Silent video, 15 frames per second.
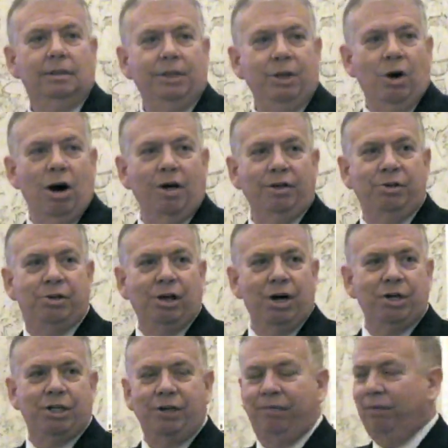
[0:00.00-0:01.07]
New York, New
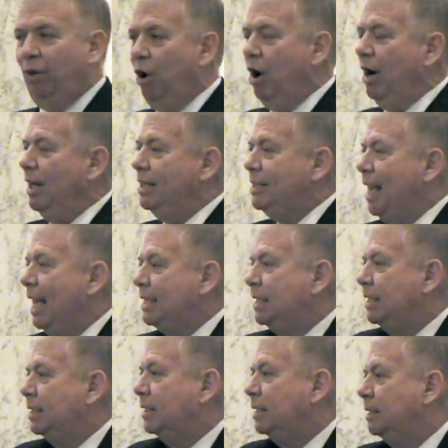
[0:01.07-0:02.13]
Jersey, Florida,
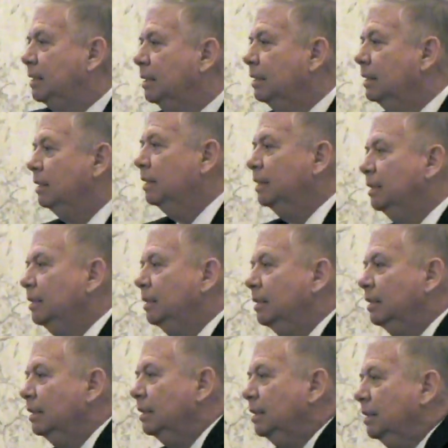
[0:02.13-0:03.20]
Texas,
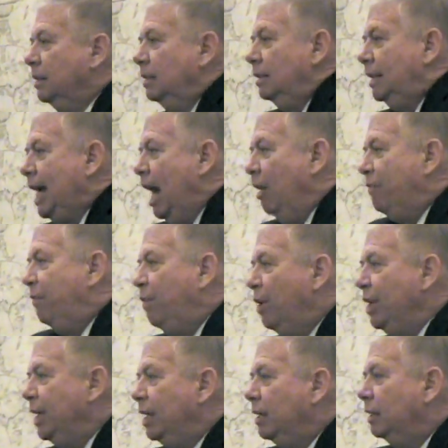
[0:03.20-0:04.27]

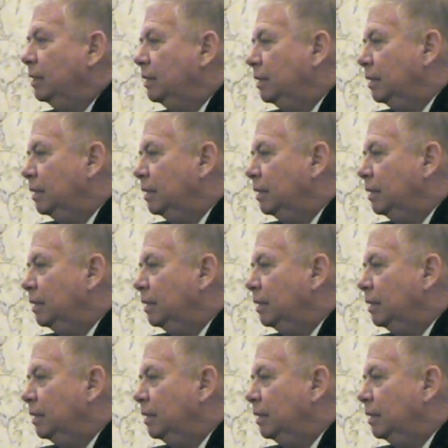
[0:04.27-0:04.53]
California,